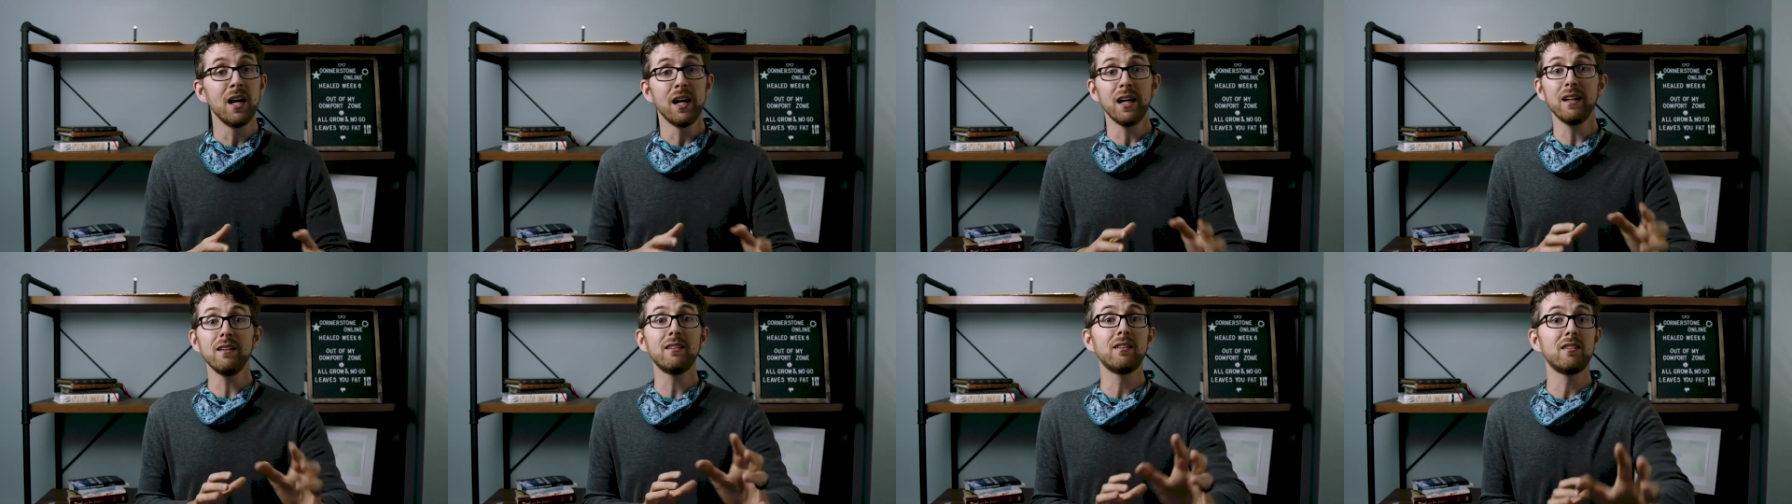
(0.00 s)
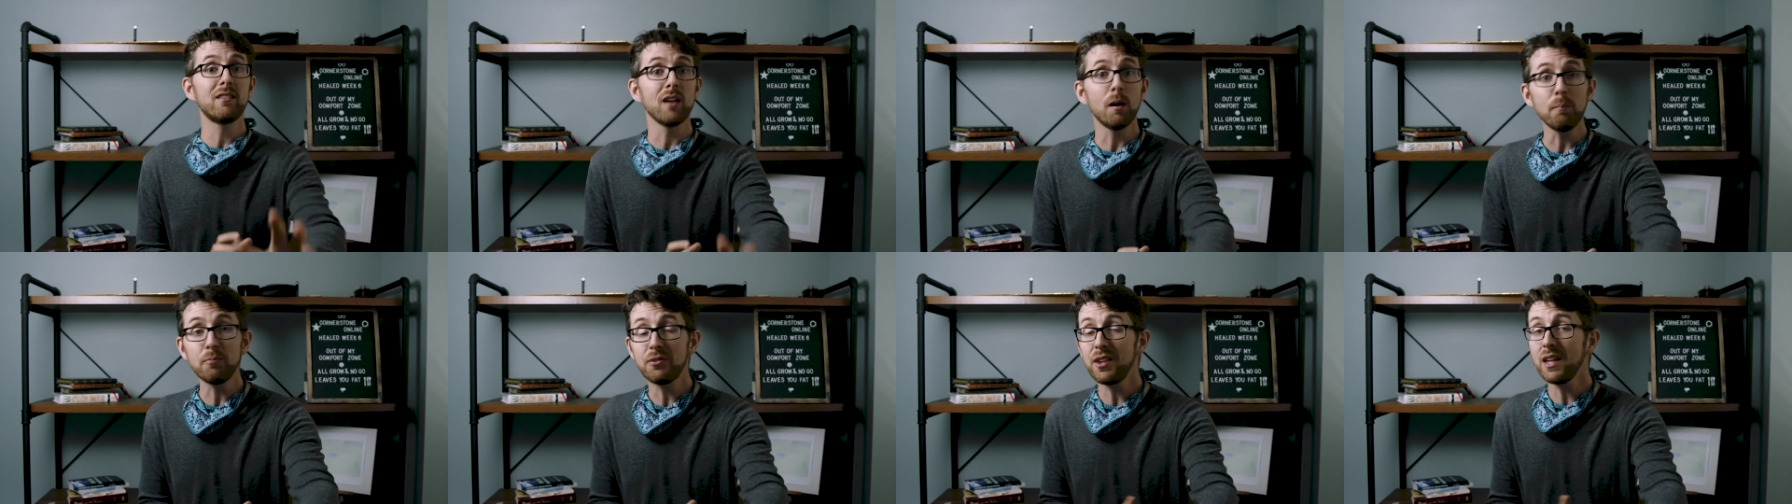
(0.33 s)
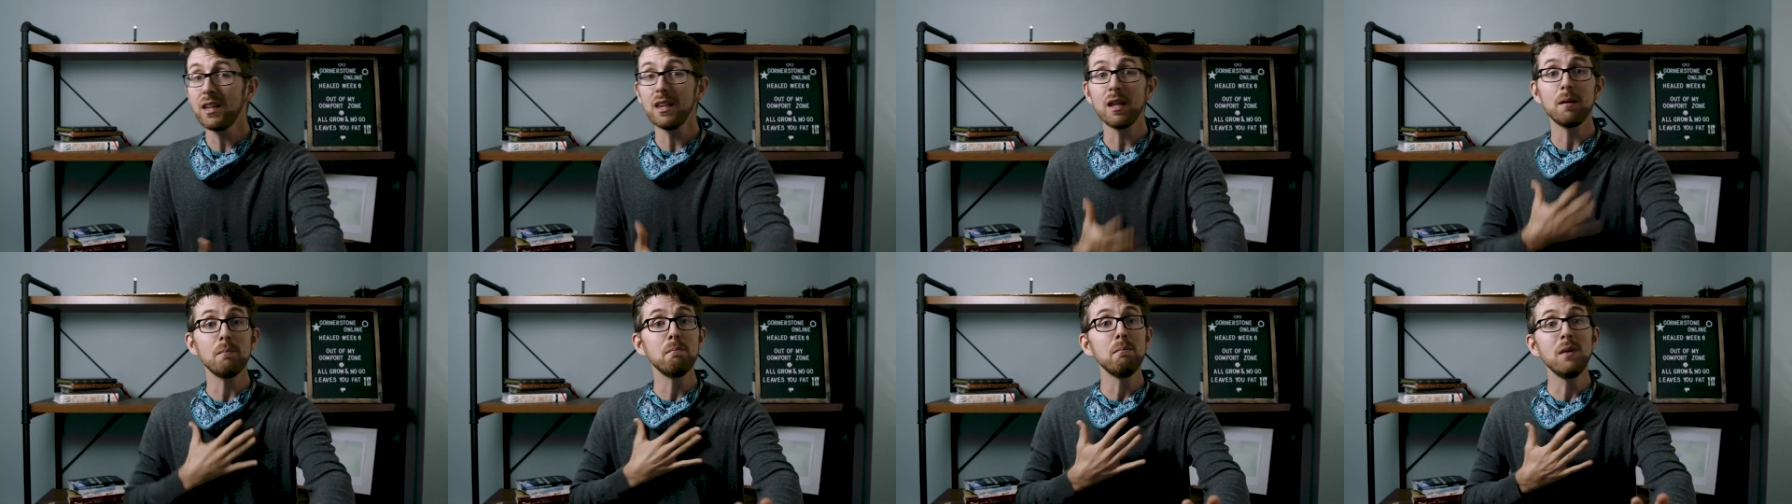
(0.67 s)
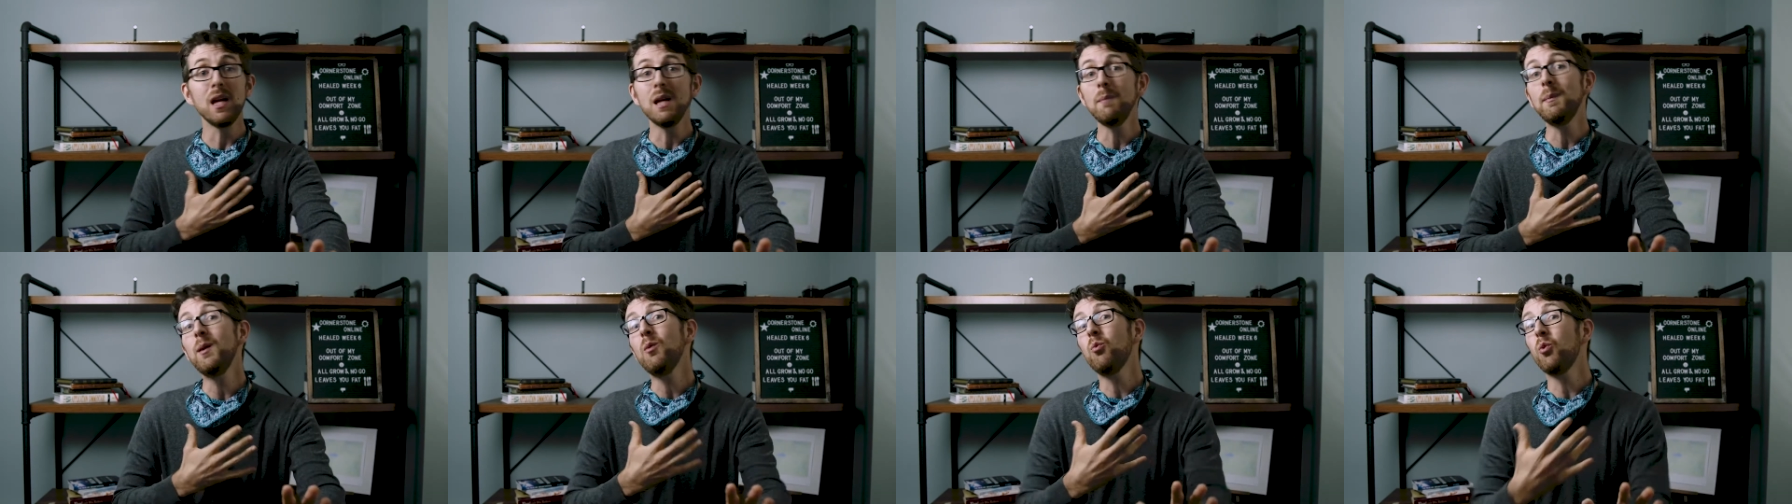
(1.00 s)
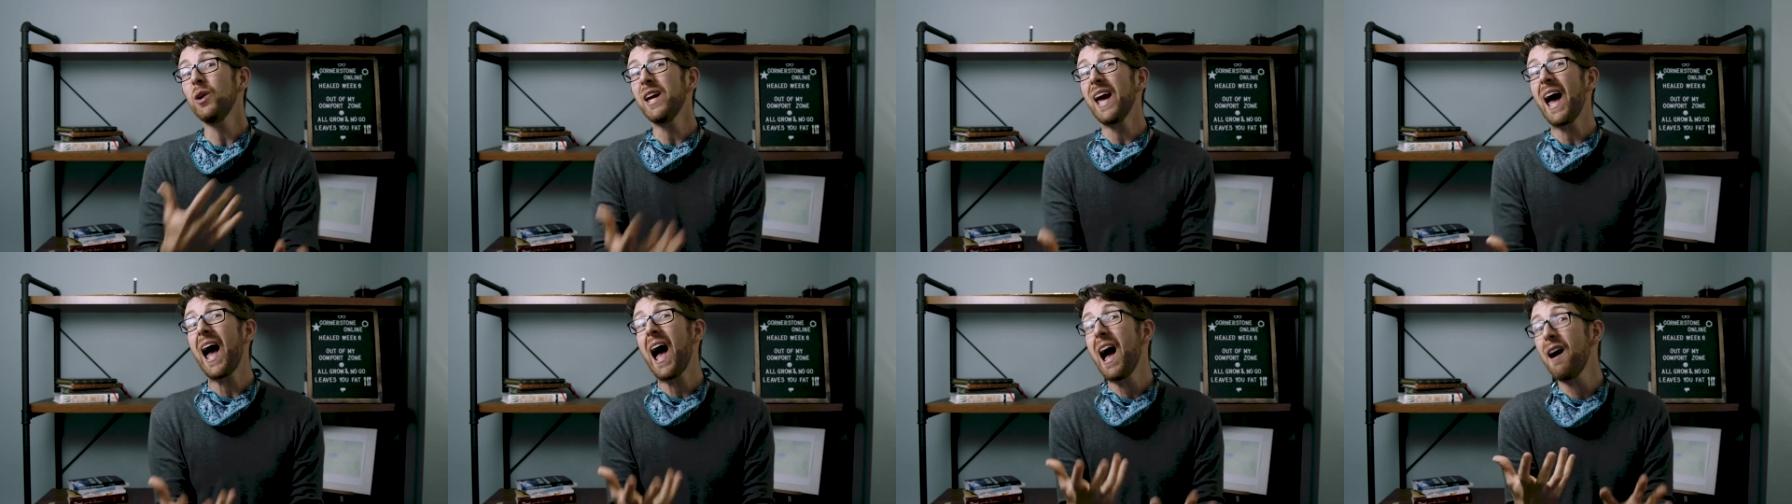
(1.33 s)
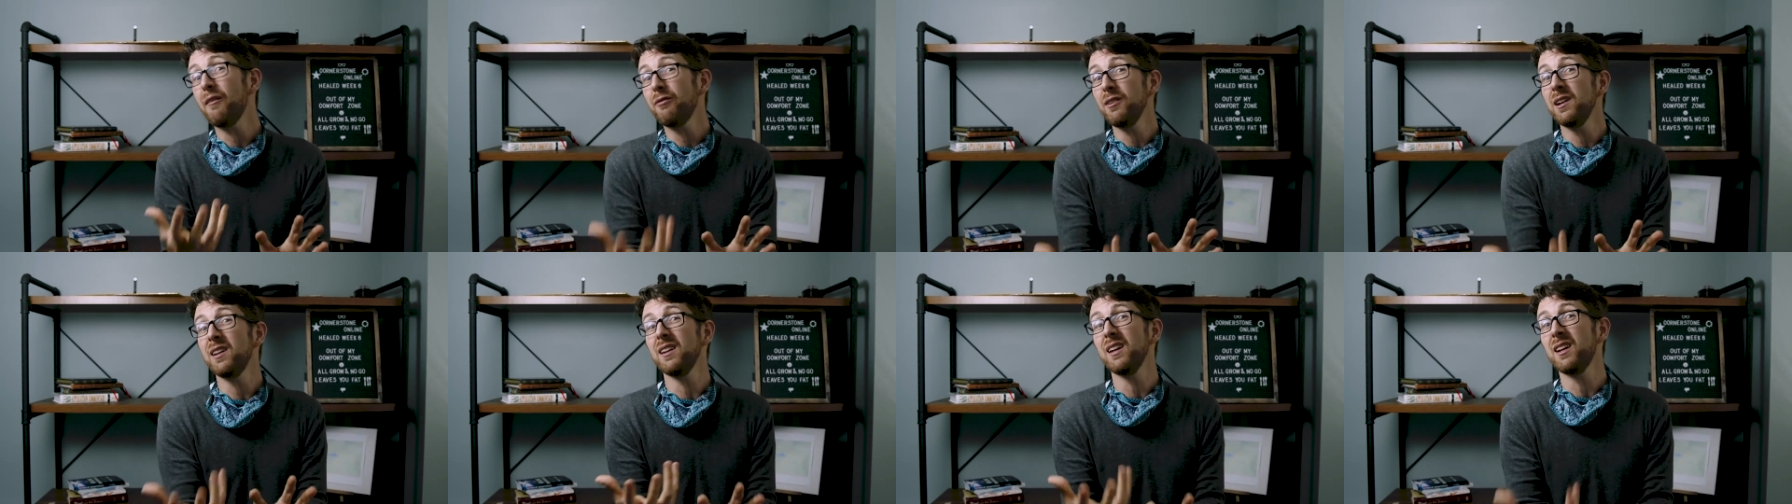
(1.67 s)
in something that maybe we
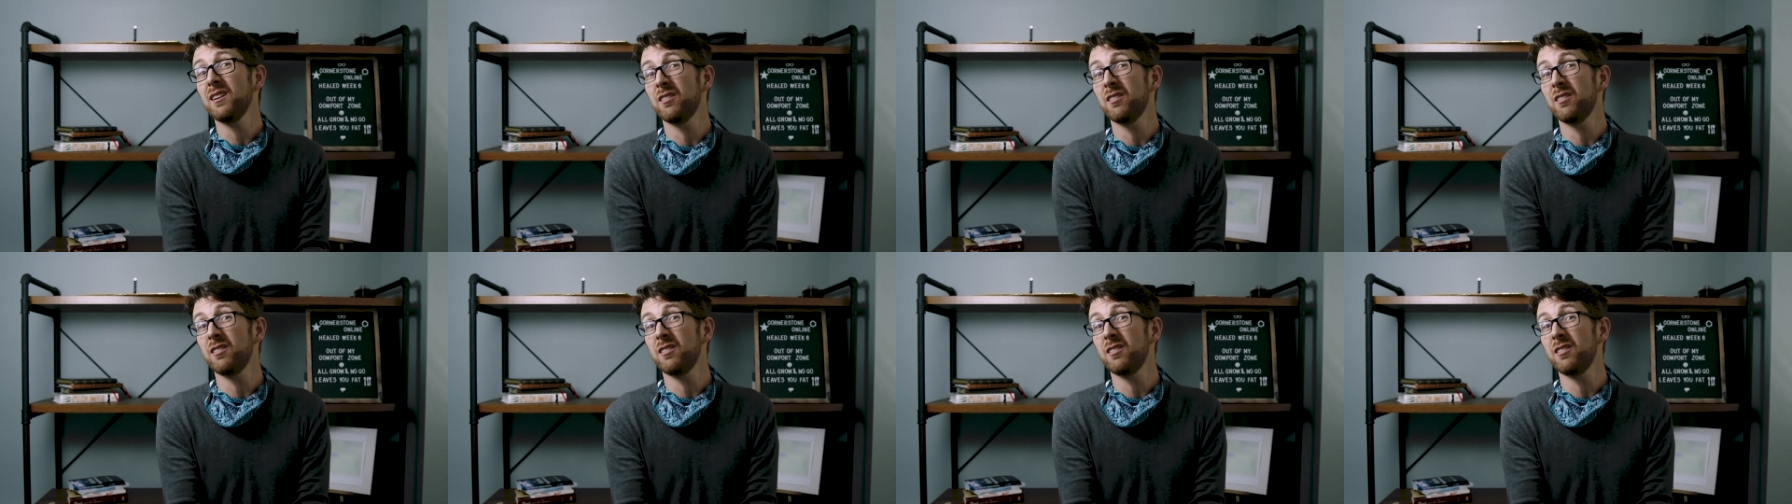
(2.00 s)
haven't